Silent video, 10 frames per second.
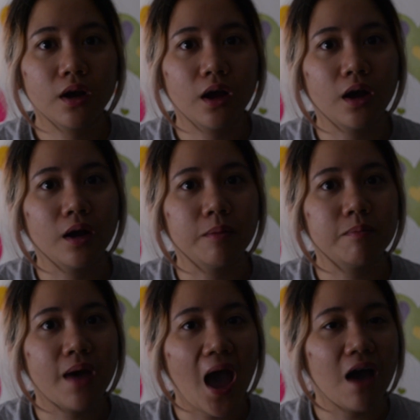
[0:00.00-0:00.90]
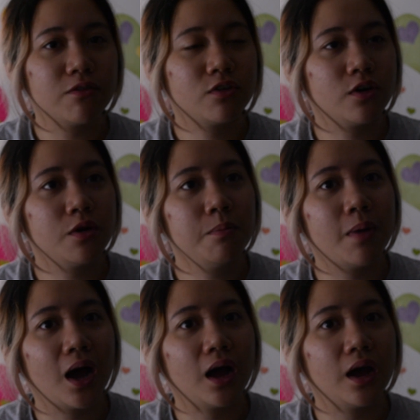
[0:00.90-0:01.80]
After
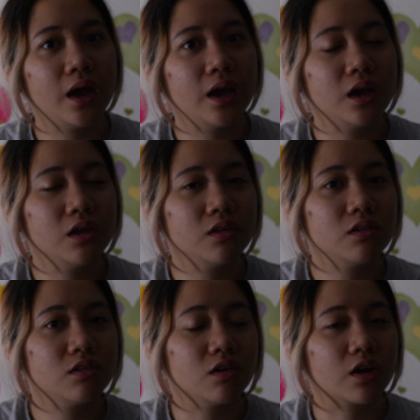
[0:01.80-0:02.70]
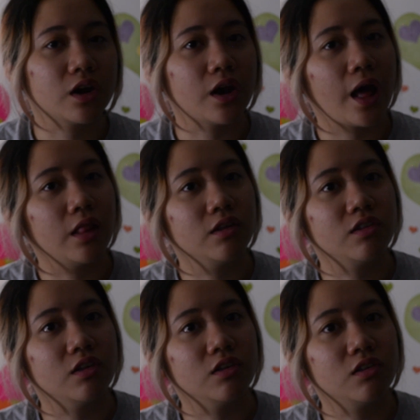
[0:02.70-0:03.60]
my circuit
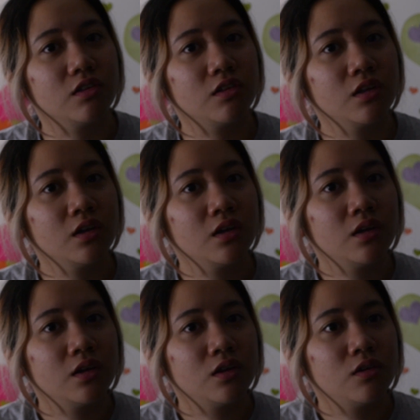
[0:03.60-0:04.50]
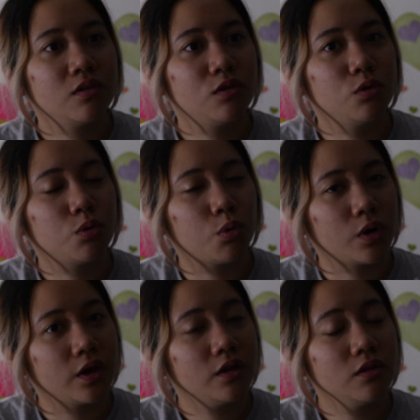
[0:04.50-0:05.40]
analysis
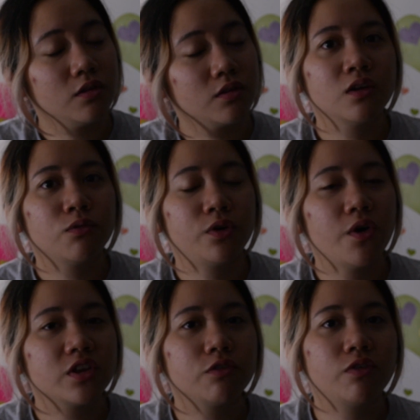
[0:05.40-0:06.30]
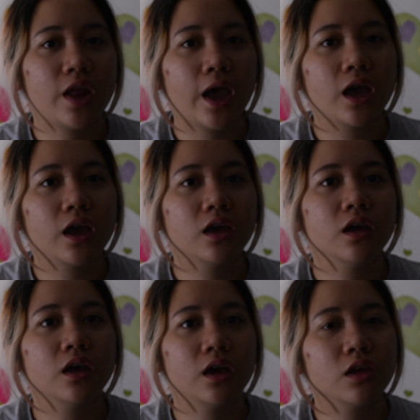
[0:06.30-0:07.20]
tutorial, for the rest of the
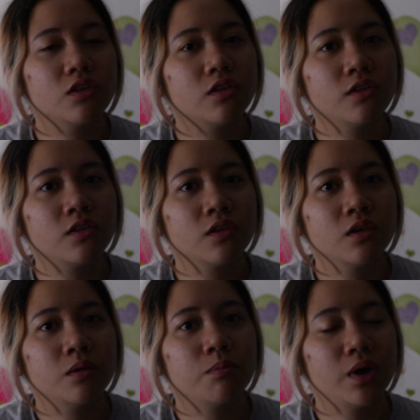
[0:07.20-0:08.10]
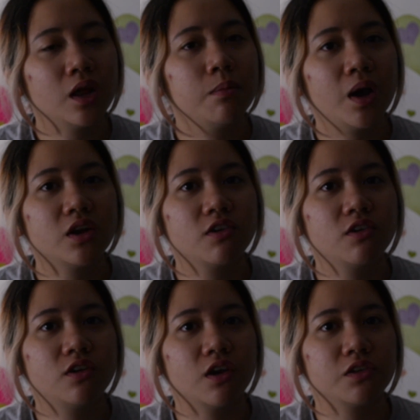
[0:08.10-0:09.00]
day, it's pretty
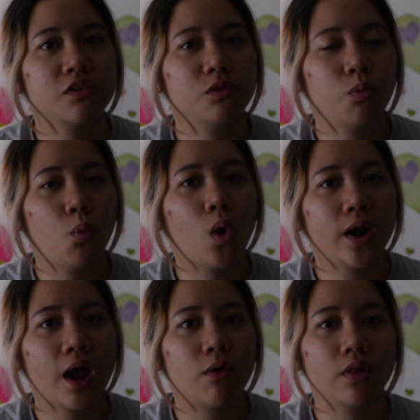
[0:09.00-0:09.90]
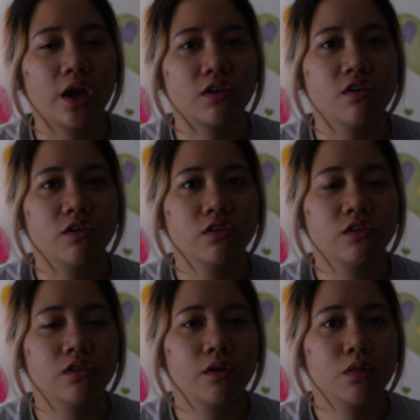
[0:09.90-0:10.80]
much just 1-hour
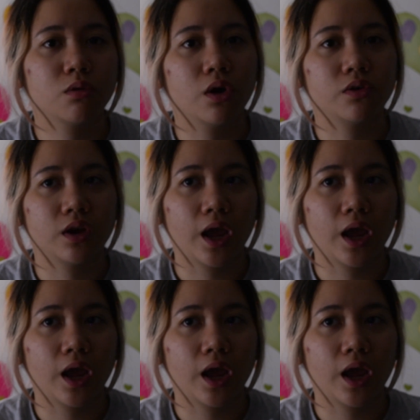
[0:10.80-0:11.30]
lectures throughout the